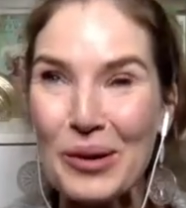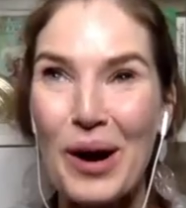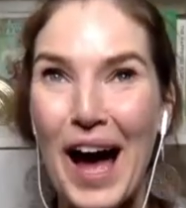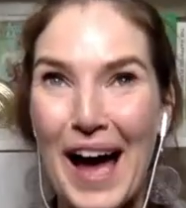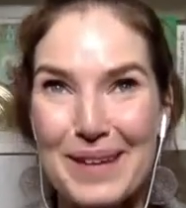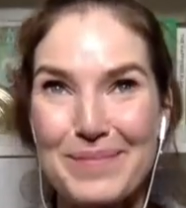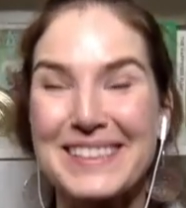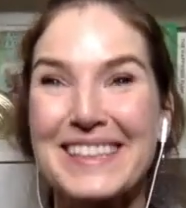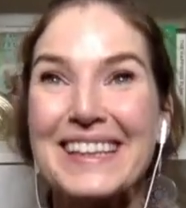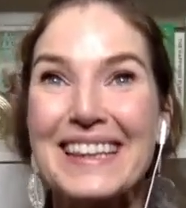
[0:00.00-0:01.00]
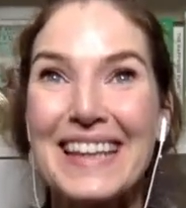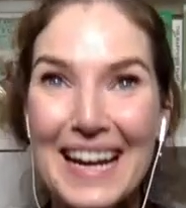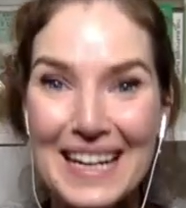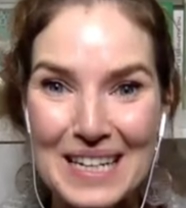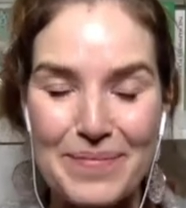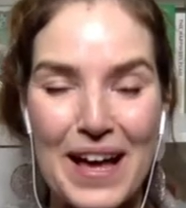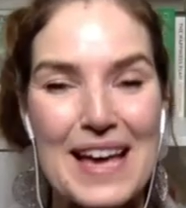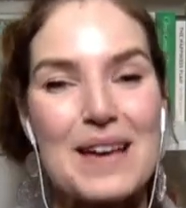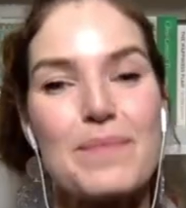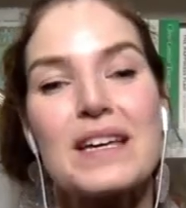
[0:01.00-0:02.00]
I am delighted
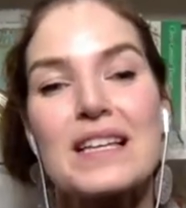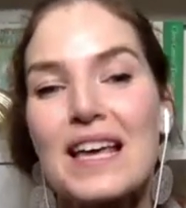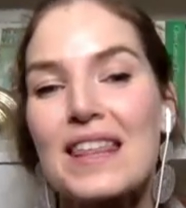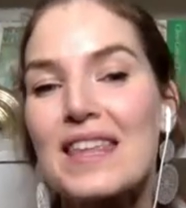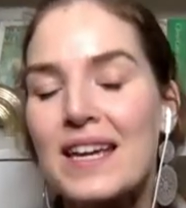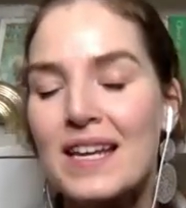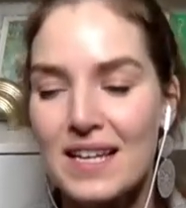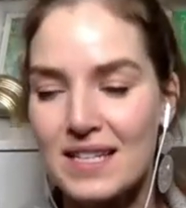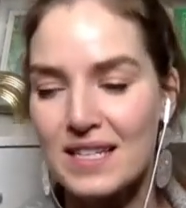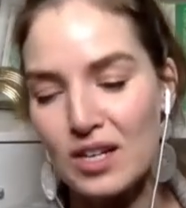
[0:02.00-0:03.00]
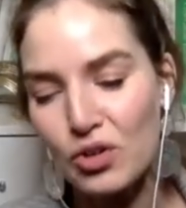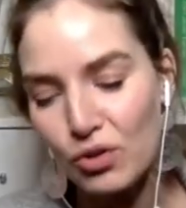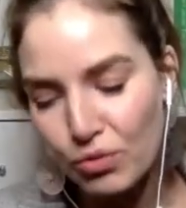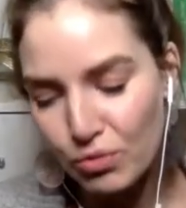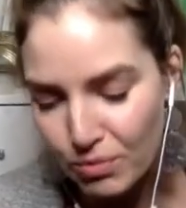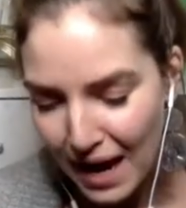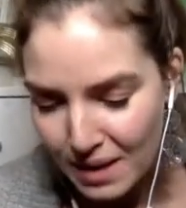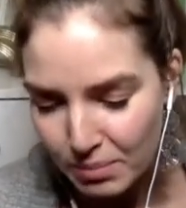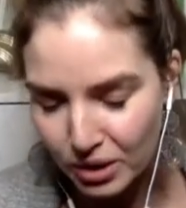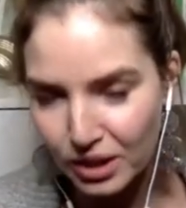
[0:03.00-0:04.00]
by it because I think it is
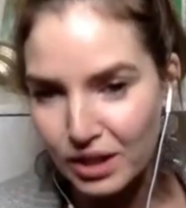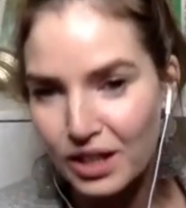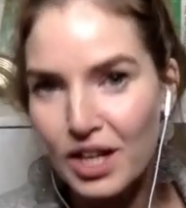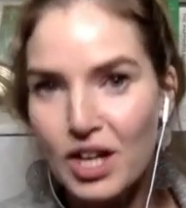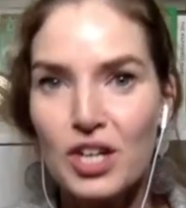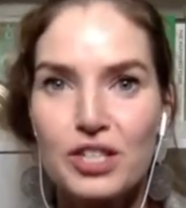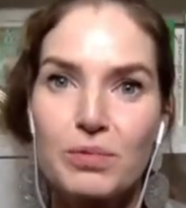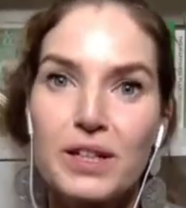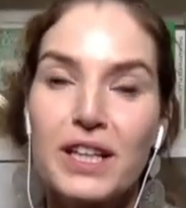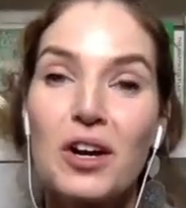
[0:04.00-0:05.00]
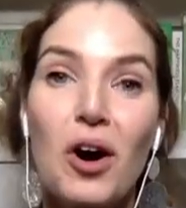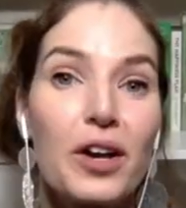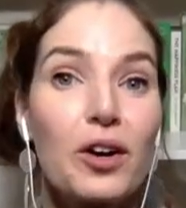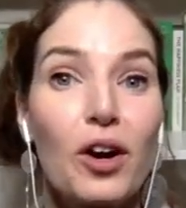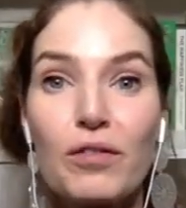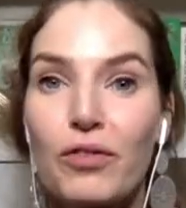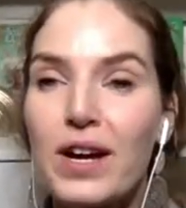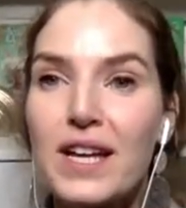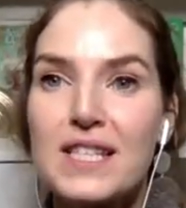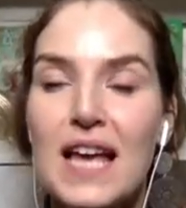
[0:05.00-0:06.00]
incredible to really honor our
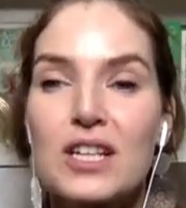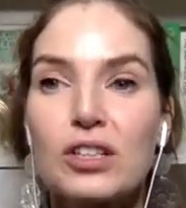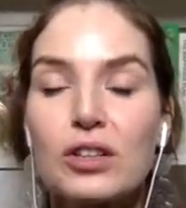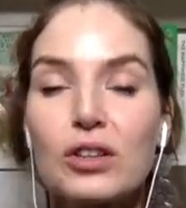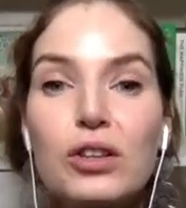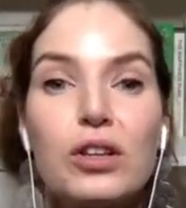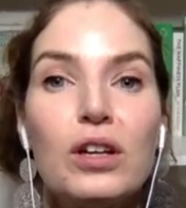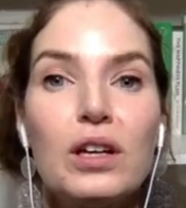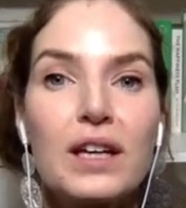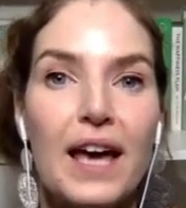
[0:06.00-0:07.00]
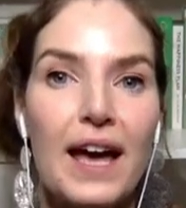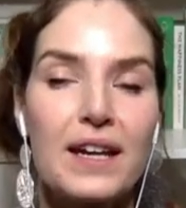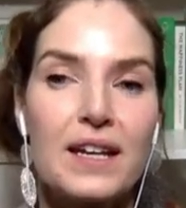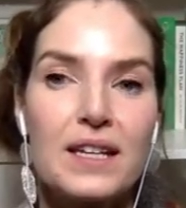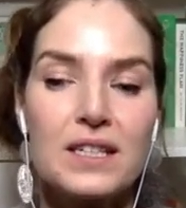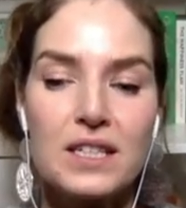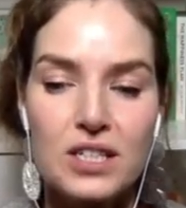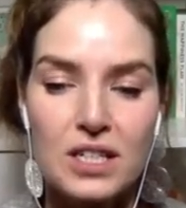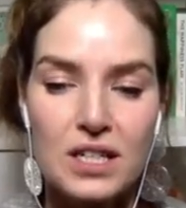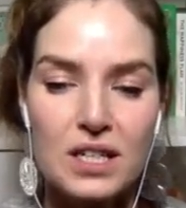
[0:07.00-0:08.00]
voice and to look at
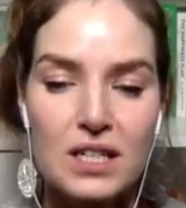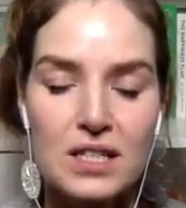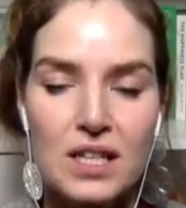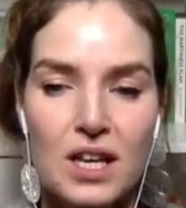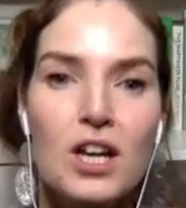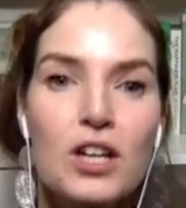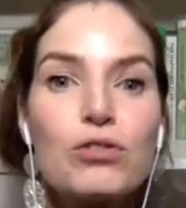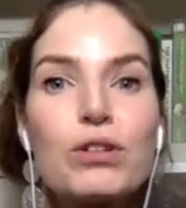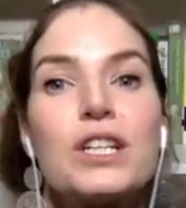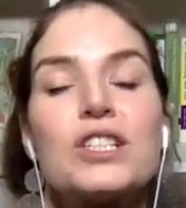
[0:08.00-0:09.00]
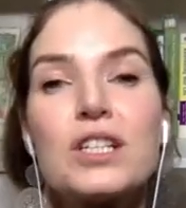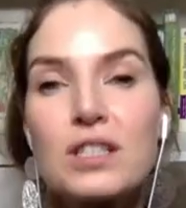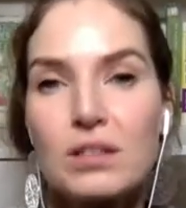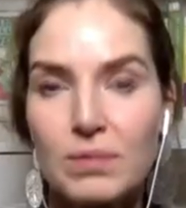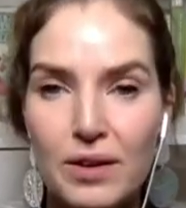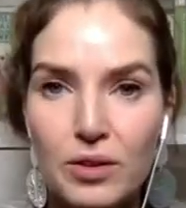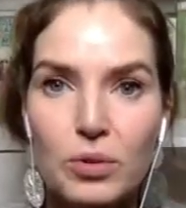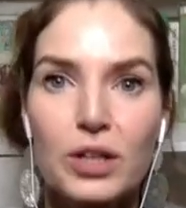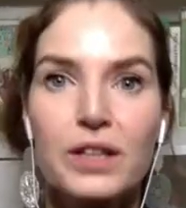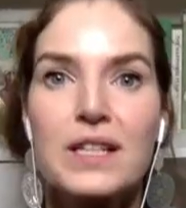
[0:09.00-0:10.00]
indigenous traditions around the
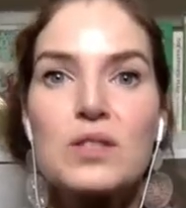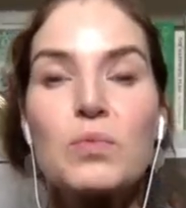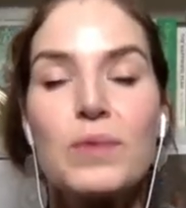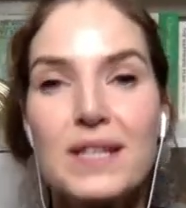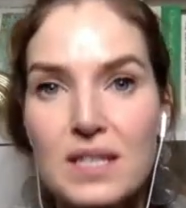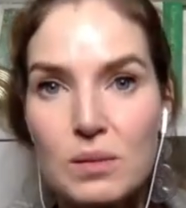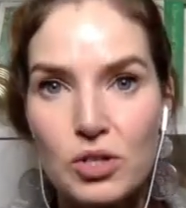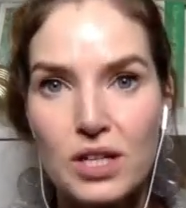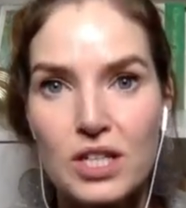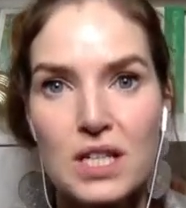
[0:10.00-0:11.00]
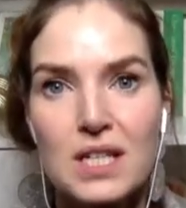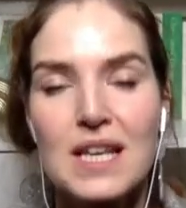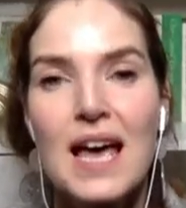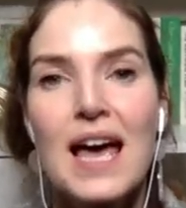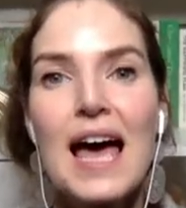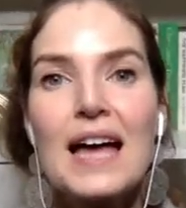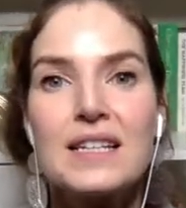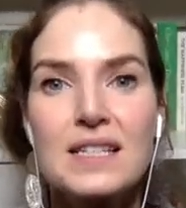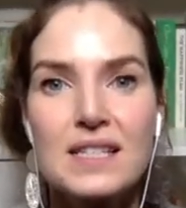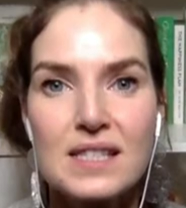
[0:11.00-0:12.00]
world, these wisdom traditions,
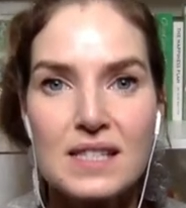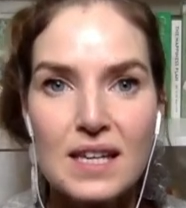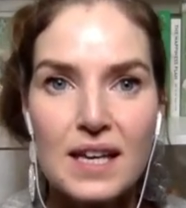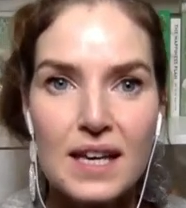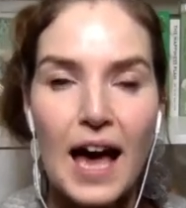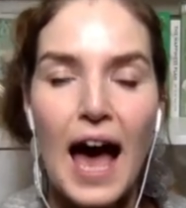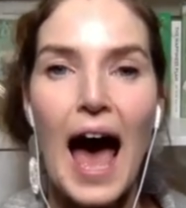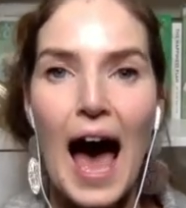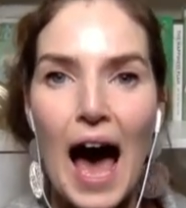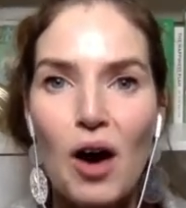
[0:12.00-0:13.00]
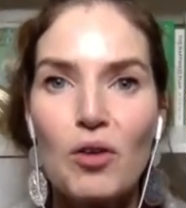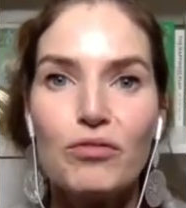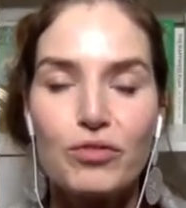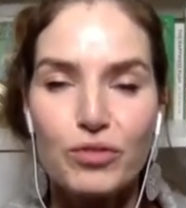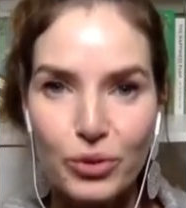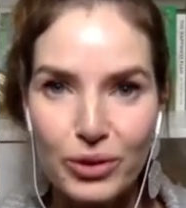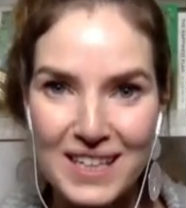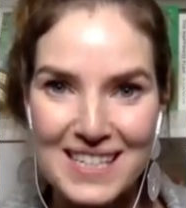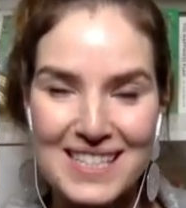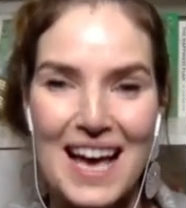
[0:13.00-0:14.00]
and to see how
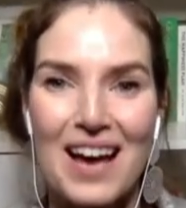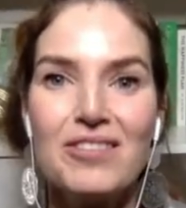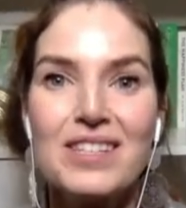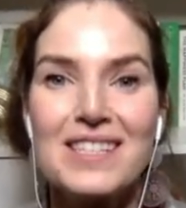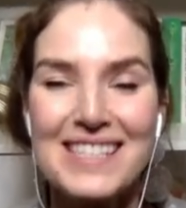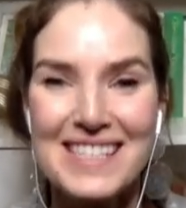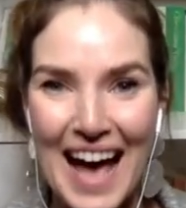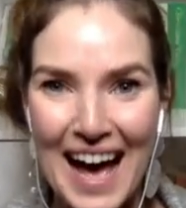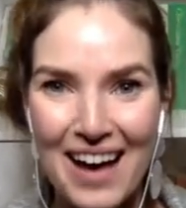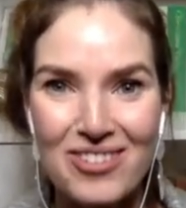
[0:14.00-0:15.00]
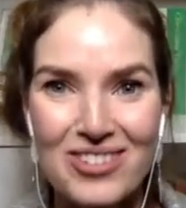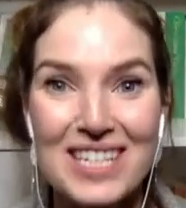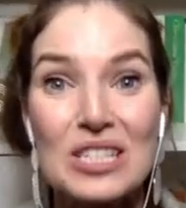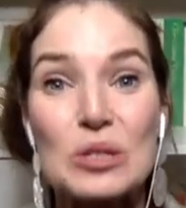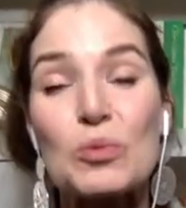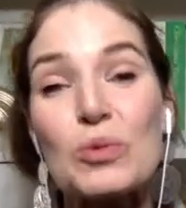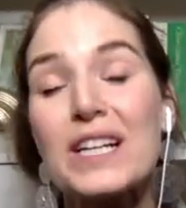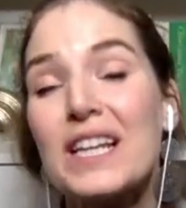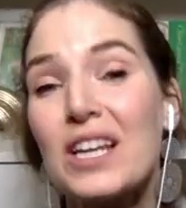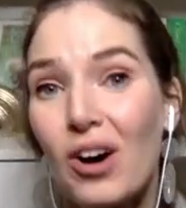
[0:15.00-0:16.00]
voice, how sound is
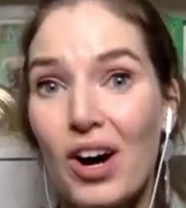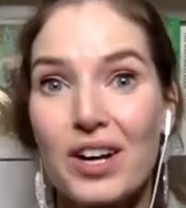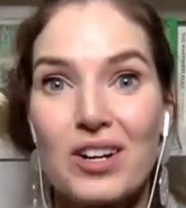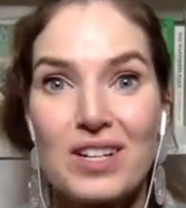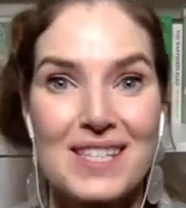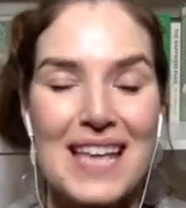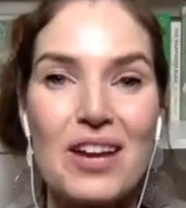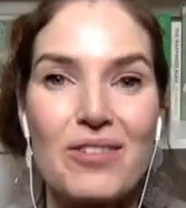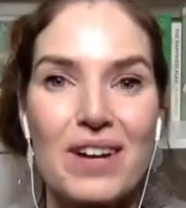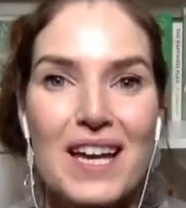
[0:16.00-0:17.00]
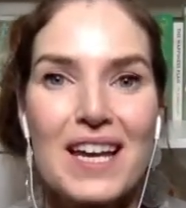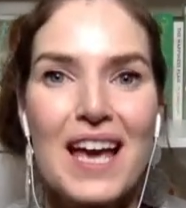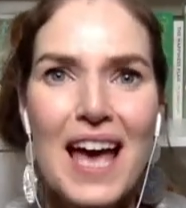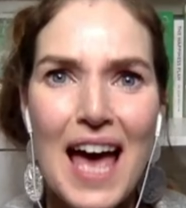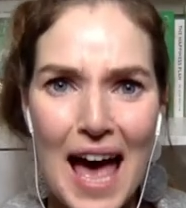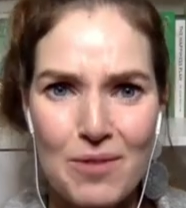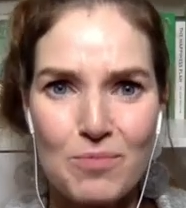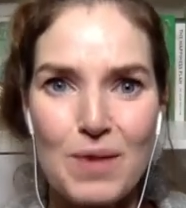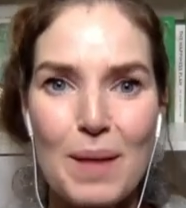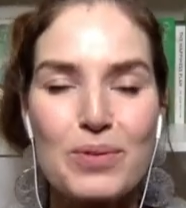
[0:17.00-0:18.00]
really honored, sacred,
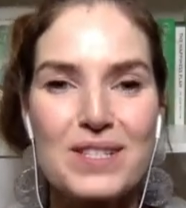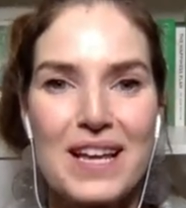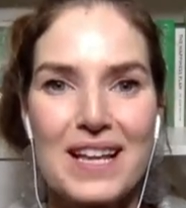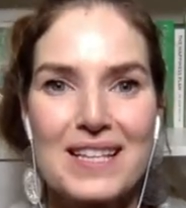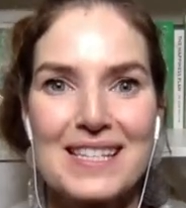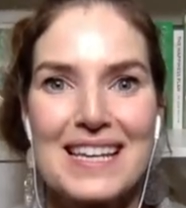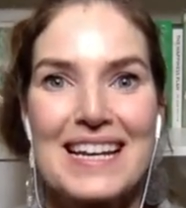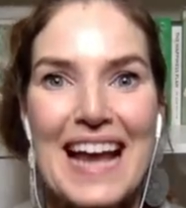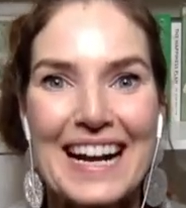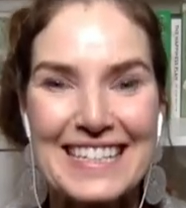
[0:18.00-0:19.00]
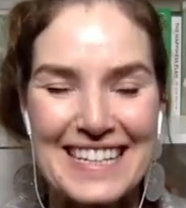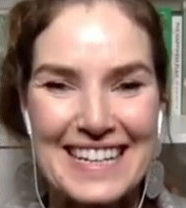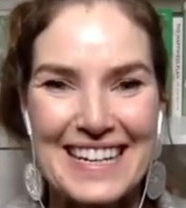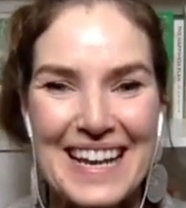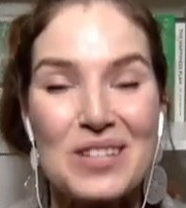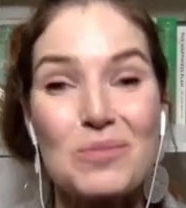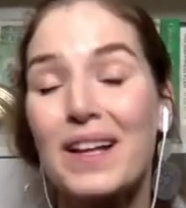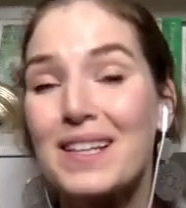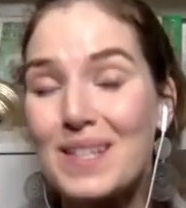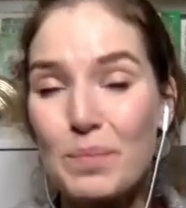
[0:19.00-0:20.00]
and represents connection as
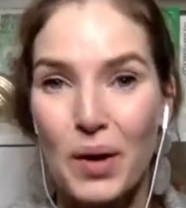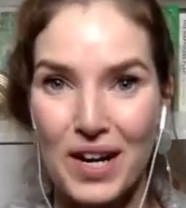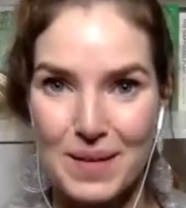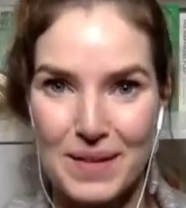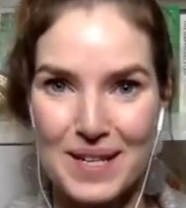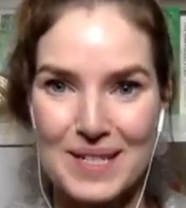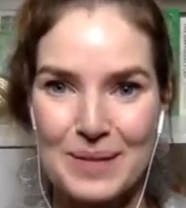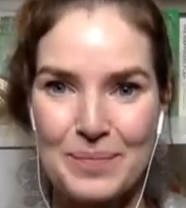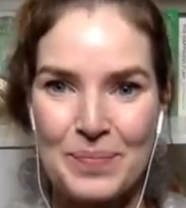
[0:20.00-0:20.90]
well as embodiment.